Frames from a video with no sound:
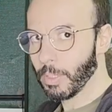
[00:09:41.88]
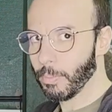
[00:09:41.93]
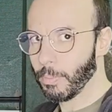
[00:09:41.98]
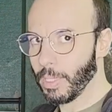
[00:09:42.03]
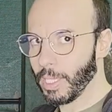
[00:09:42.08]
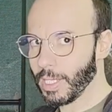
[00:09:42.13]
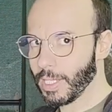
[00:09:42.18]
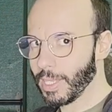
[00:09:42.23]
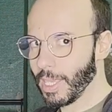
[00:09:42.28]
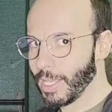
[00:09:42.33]

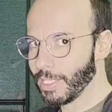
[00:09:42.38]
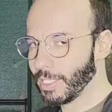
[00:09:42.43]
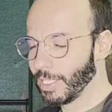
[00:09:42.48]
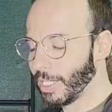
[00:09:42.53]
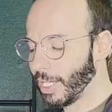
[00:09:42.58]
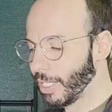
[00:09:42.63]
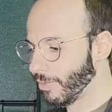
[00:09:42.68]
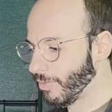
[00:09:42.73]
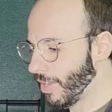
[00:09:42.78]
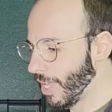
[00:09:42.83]
prepare that
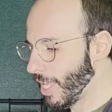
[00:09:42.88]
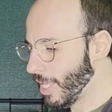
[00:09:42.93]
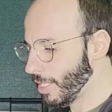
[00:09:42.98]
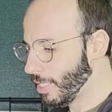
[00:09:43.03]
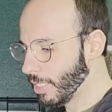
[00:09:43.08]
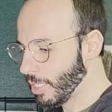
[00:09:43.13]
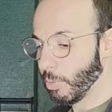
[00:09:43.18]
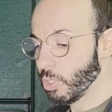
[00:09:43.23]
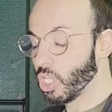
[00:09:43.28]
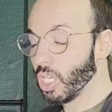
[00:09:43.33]
in
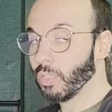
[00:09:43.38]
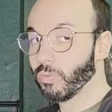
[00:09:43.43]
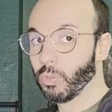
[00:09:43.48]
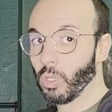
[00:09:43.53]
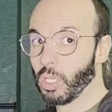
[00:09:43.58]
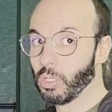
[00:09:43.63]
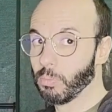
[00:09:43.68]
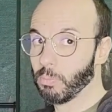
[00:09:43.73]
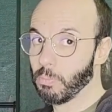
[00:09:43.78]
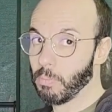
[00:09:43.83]
advance, especially if you
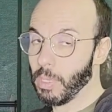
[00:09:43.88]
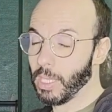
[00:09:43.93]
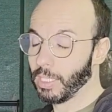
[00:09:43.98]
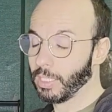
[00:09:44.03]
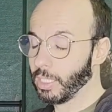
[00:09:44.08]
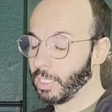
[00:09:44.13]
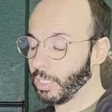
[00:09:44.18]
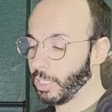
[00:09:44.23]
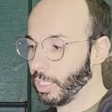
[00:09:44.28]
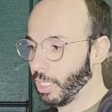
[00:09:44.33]
are
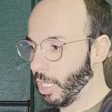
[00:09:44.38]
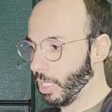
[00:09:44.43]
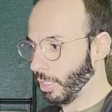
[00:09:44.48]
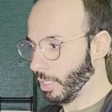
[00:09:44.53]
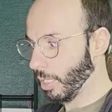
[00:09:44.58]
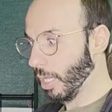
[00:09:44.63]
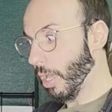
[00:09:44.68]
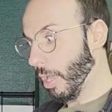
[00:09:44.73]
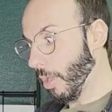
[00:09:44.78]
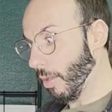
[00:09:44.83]
making
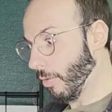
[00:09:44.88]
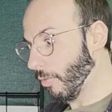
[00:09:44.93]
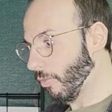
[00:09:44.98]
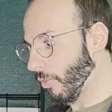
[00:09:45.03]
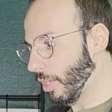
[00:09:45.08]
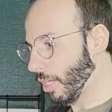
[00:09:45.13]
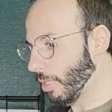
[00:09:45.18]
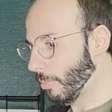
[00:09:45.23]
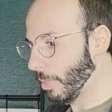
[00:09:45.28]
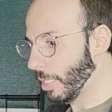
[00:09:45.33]
like a
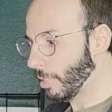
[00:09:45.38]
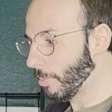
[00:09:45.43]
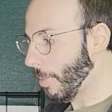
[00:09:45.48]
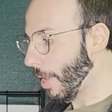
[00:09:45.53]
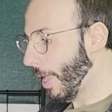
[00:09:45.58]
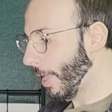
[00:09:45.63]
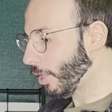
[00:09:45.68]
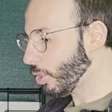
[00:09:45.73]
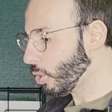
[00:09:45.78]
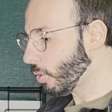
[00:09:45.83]
very big
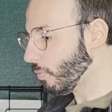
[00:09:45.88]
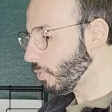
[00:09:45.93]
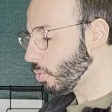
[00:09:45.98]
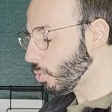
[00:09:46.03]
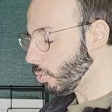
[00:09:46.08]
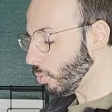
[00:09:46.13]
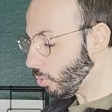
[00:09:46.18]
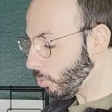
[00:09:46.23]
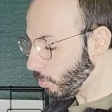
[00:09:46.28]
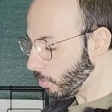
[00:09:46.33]
batch of
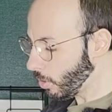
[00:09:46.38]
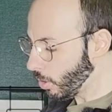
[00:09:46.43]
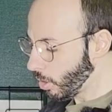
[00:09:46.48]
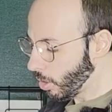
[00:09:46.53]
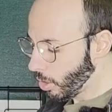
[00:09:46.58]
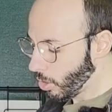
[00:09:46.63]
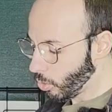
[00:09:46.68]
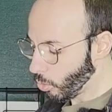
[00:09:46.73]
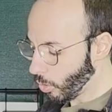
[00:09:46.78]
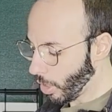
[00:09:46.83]
soup.
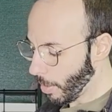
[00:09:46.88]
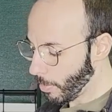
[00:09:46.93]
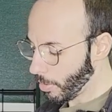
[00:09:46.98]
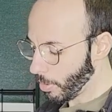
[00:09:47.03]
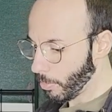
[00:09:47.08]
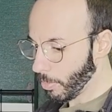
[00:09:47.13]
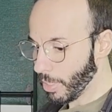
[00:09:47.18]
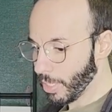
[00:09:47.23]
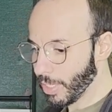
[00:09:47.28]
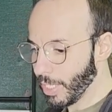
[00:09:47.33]
You can
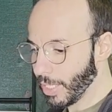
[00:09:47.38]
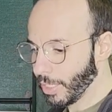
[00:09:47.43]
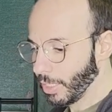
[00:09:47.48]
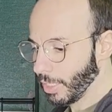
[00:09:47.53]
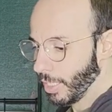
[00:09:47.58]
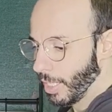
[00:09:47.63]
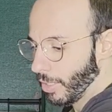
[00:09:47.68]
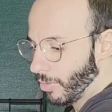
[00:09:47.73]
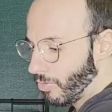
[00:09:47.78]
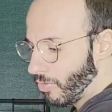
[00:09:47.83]
prepare that
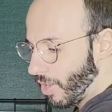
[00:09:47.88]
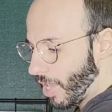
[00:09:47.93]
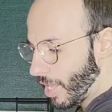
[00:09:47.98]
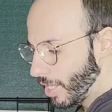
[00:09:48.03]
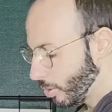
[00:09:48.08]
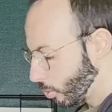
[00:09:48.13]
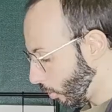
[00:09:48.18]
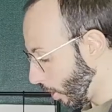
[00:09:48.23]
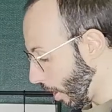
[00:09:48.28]
in advance.